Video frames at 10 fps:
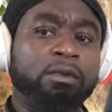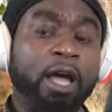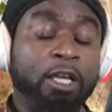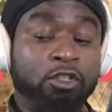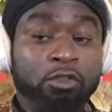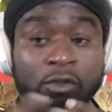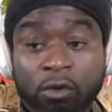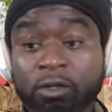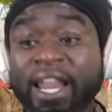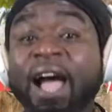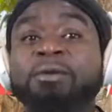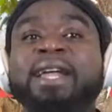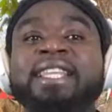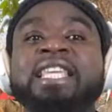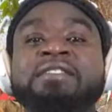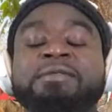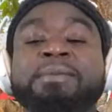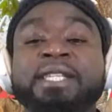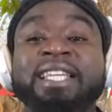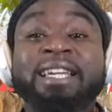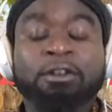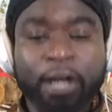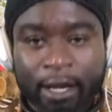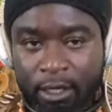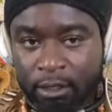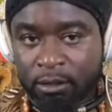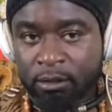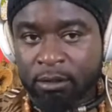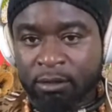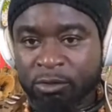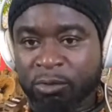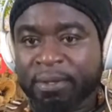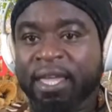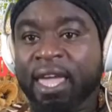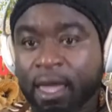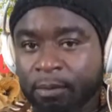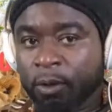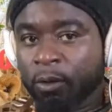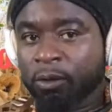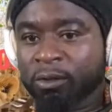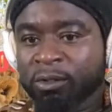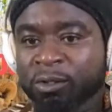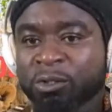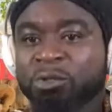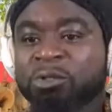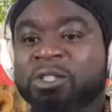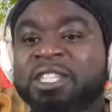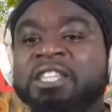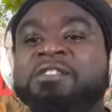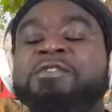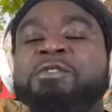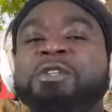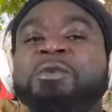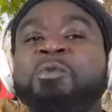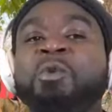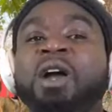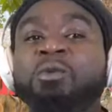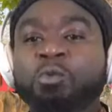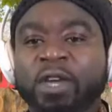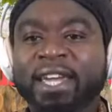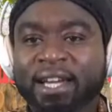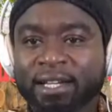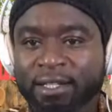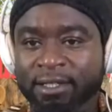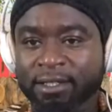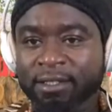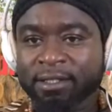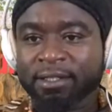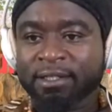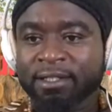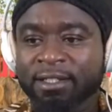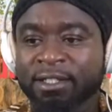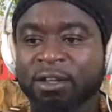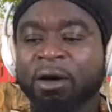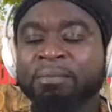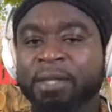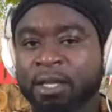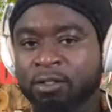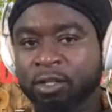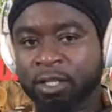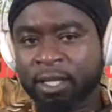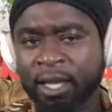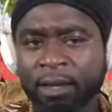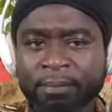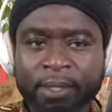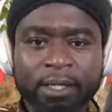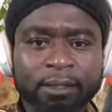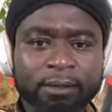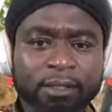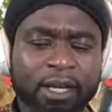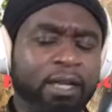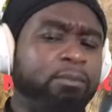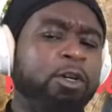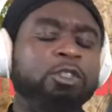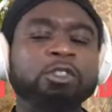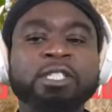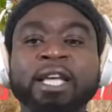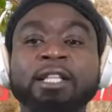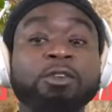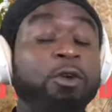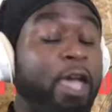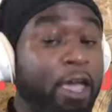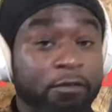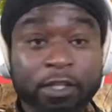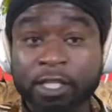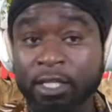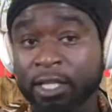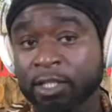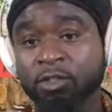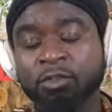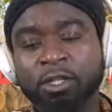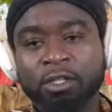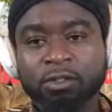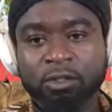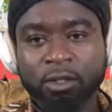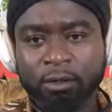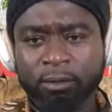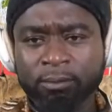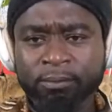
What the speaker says: as you know, now that gives me the credit to be able to give you the 1 week updates on the Gambia. I am going to tell you everything that you need to know.